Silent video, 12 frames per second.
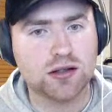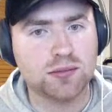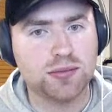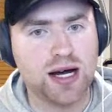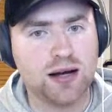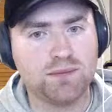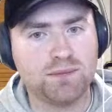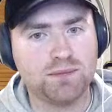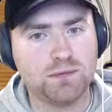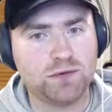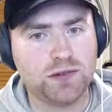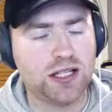But
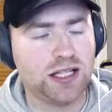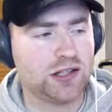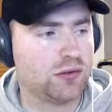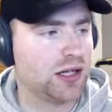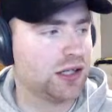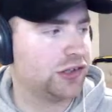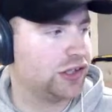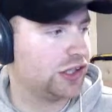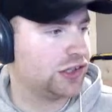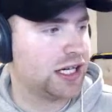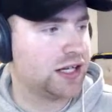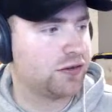if he only gets a
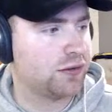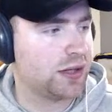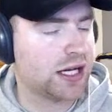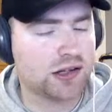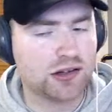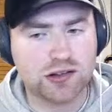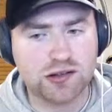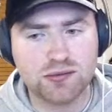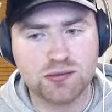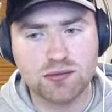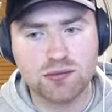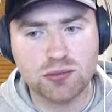116 from here, it's
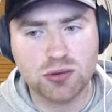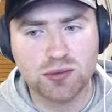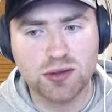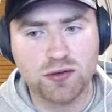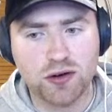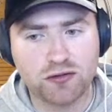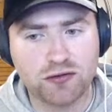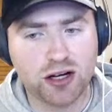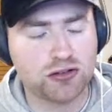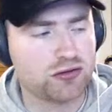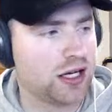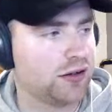probably very
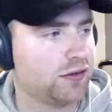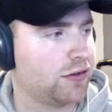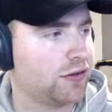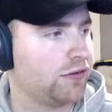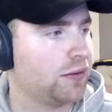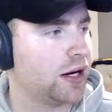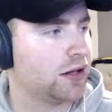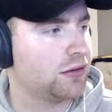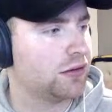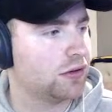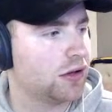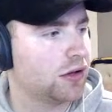frustrating for everyone.
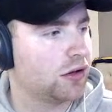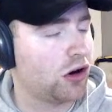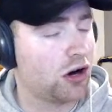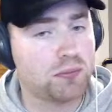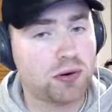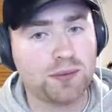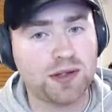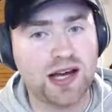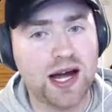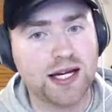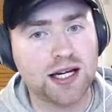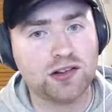I'll probably
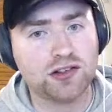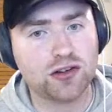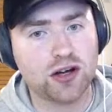take it because it's over